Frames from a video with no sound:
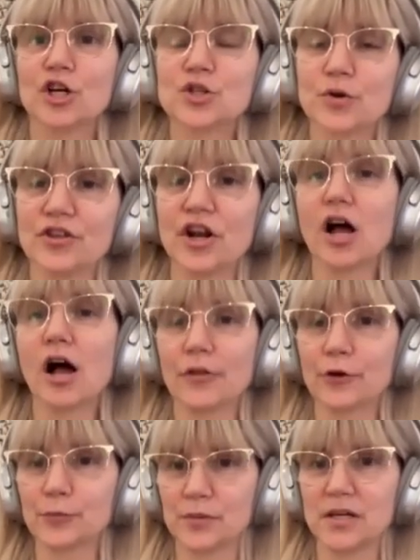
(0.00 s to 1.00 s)
so that
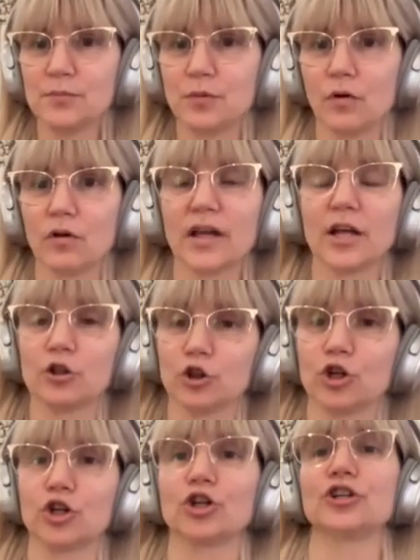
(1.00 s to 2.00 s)
other people can
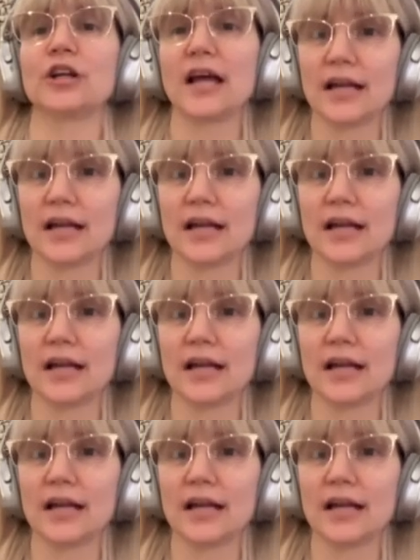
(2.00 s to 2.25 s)
learn